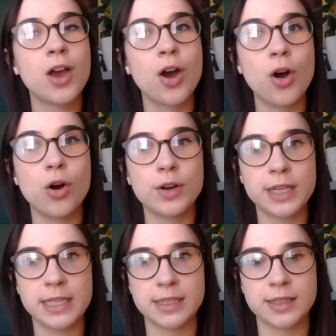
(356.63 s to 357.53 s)
on
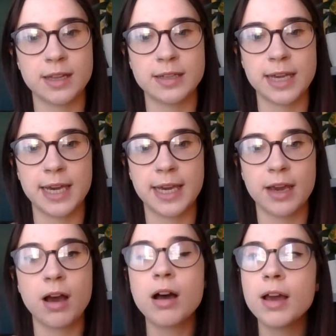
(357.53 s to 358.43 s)
Easter Sunday.
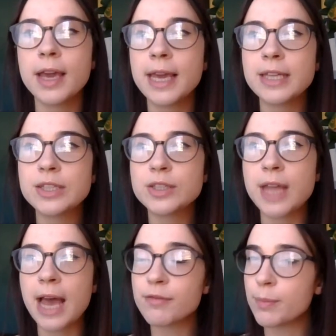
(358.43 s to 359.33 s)
I
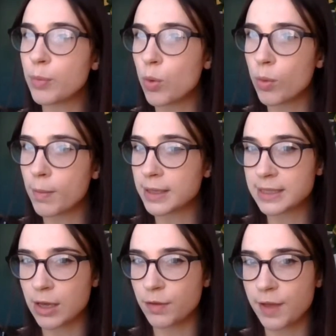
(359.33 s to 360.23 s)
haven't bought
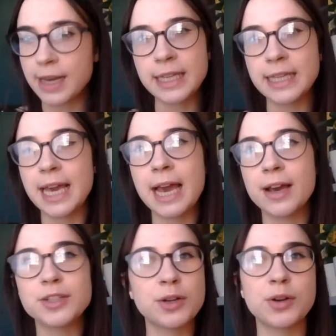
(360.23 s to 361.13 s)
myself any
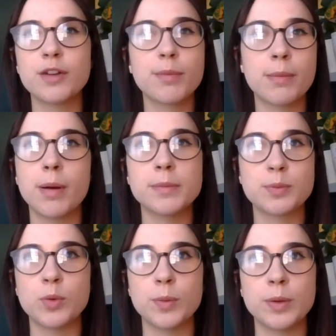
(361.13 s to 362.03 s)
yet. I don't know if my mum's
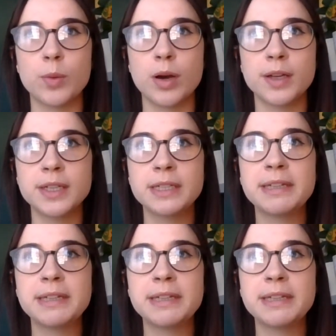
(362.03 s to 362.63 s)
bought me one.